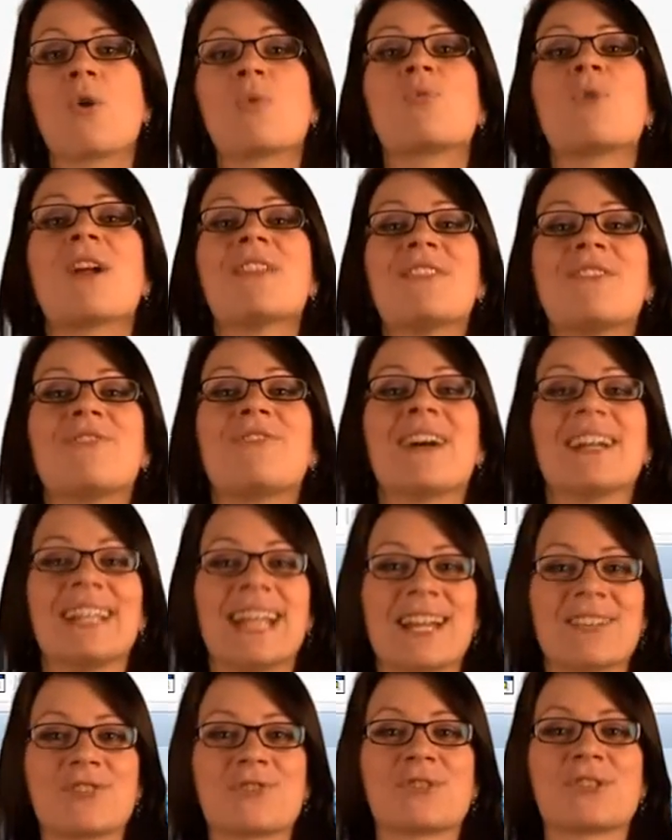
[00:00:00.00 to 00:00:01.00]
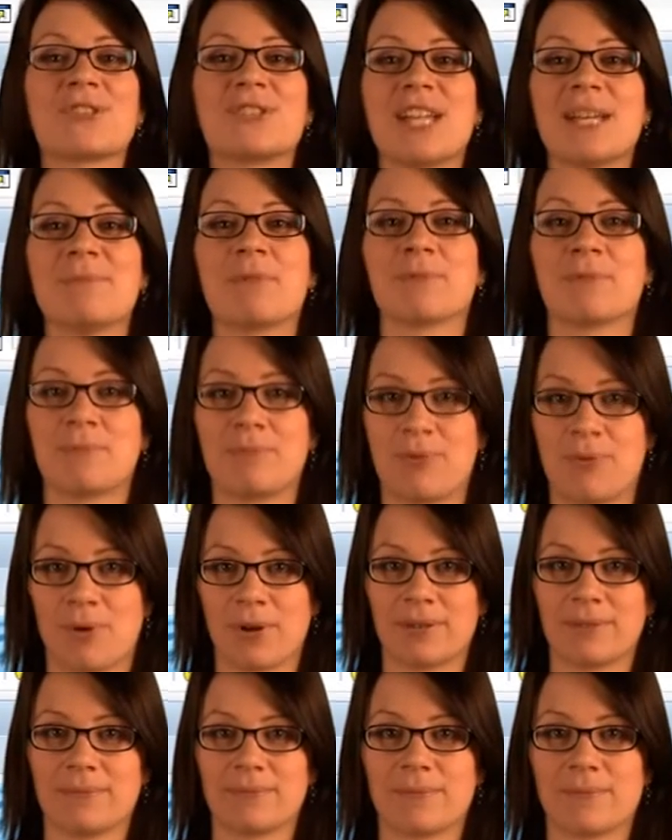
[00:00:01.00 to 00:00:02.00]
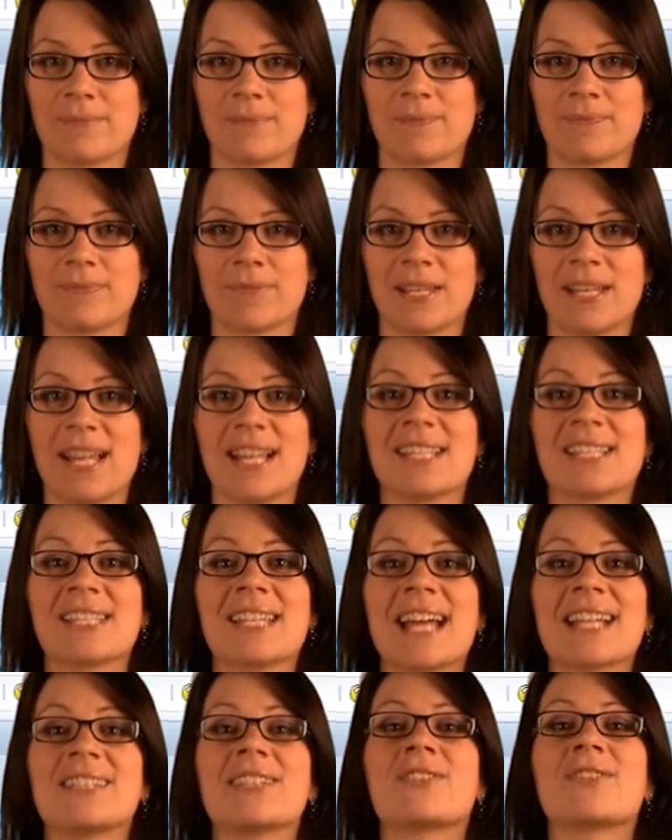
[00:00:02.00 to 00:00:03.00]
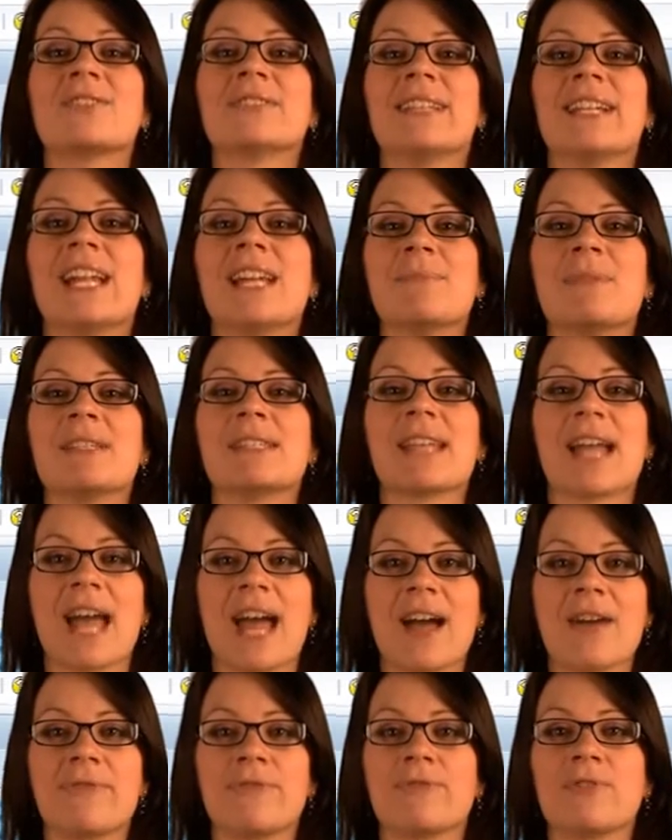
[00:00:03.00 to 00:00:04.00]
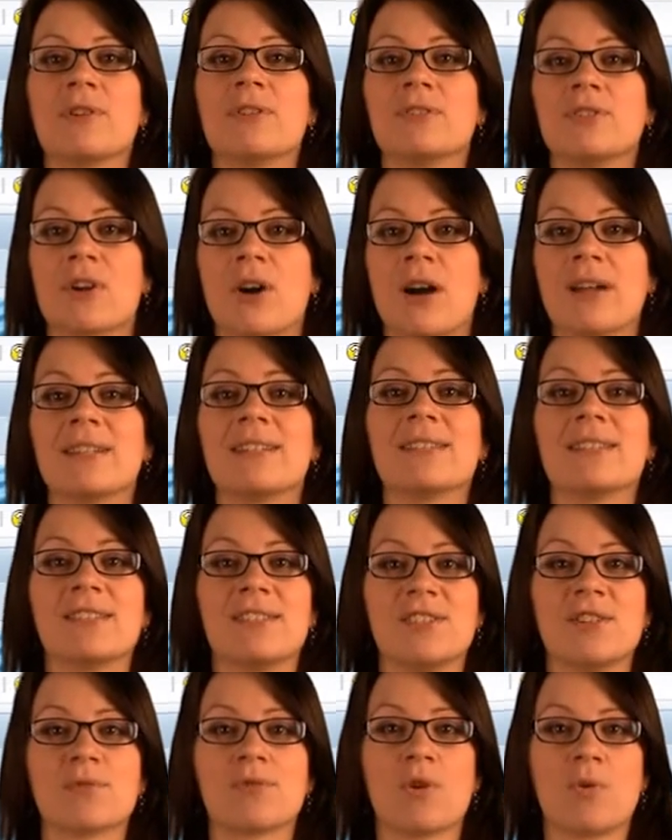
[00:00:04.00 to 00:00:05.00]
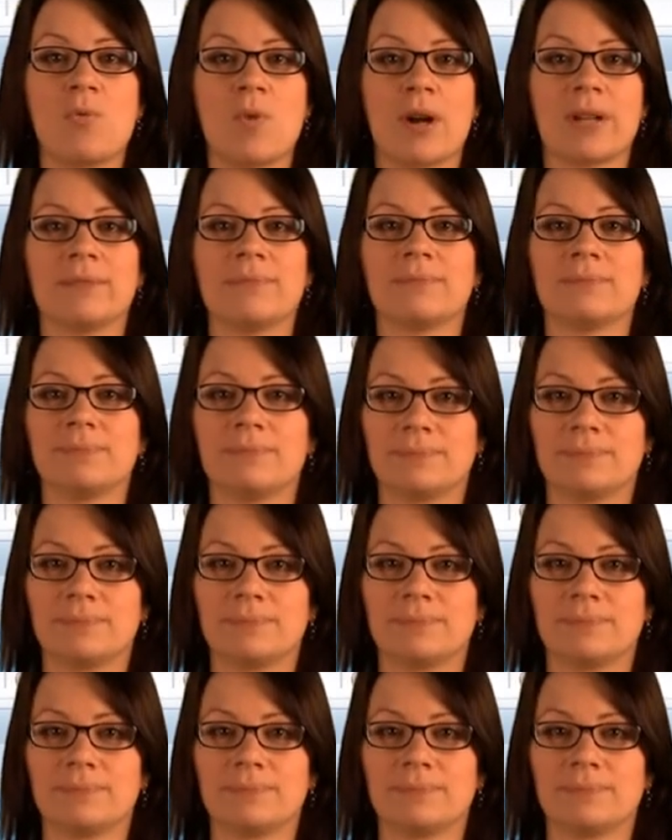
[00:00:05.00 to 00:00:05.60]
Run the financial statement report. Its technical name is F.01.